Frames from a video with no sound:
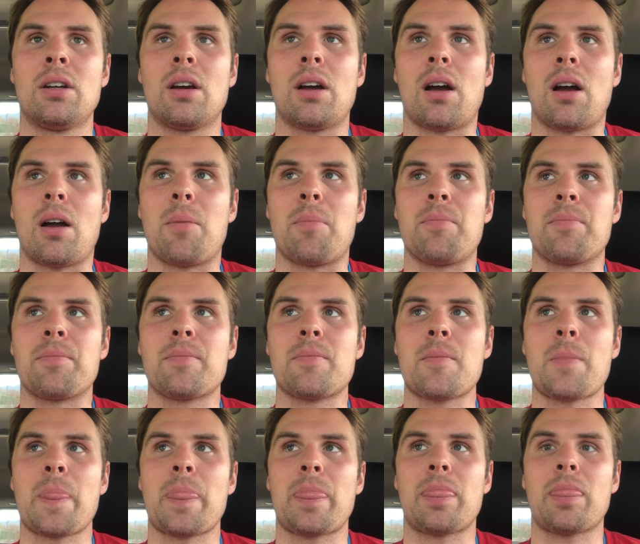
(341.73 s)

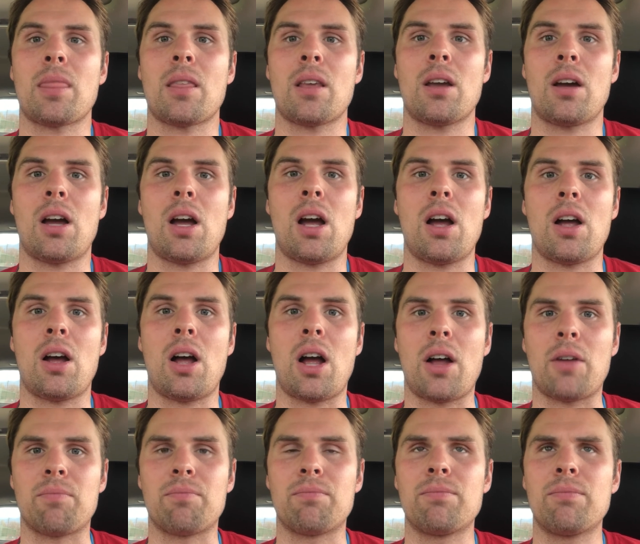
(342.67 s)

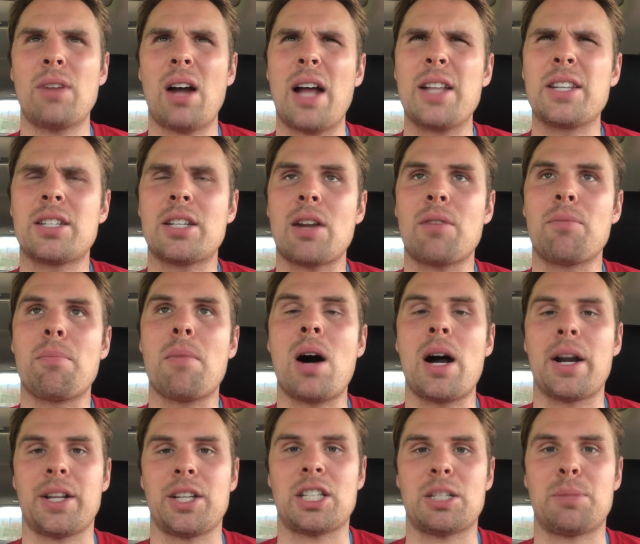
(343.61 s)
I'd say
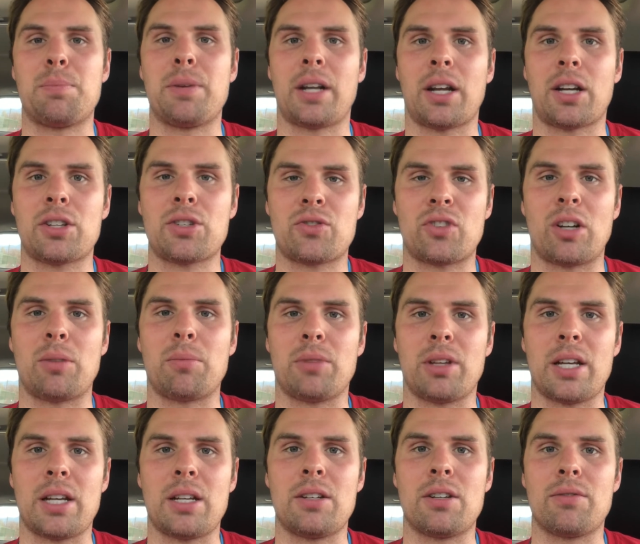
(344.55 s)
modest but
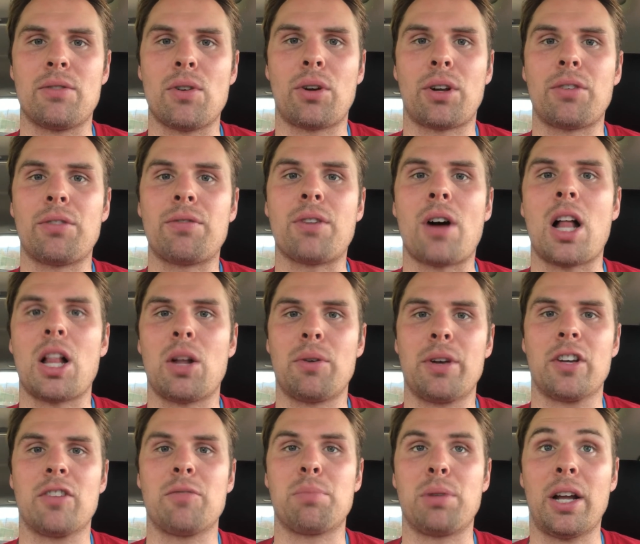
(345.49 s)
extremely devoted
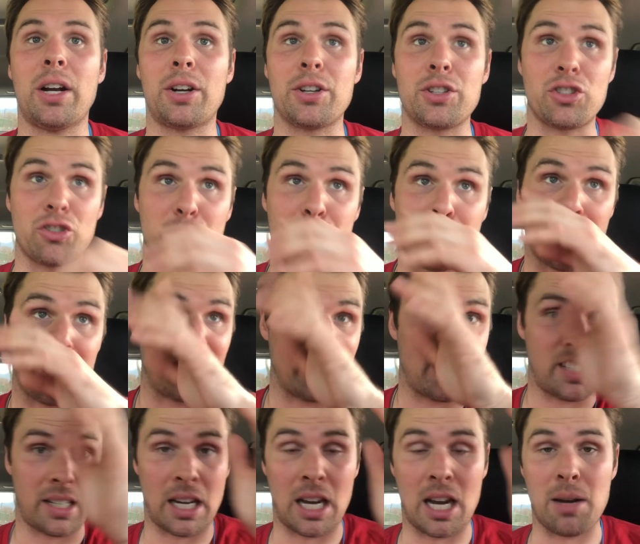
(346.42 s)
following of players who play
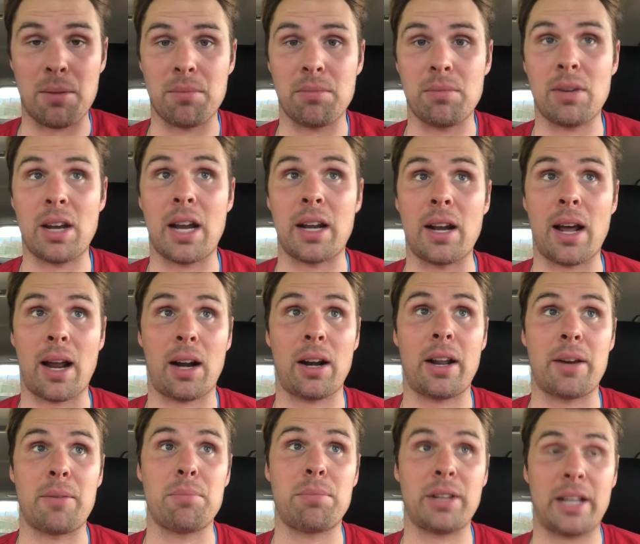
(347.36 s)
this game
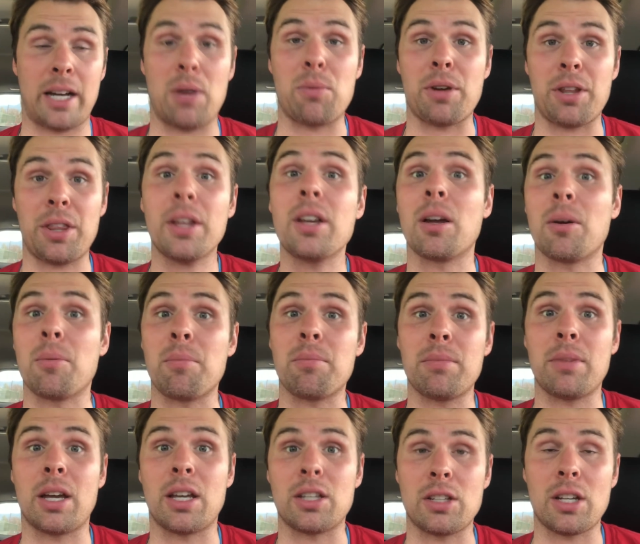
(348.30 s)
and played it with
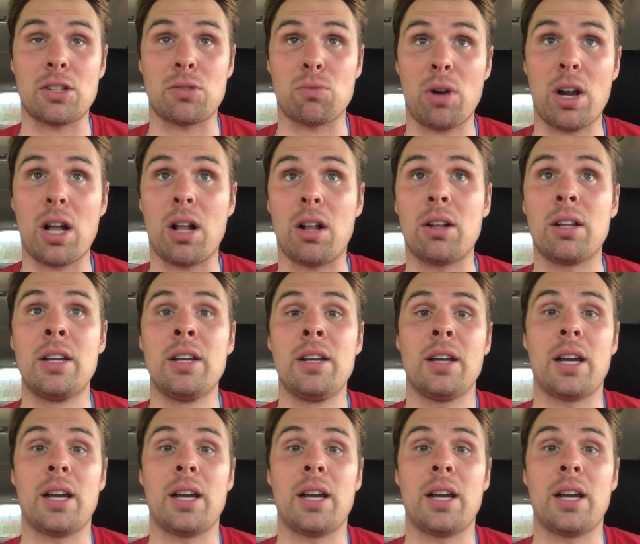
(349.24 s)
him as well,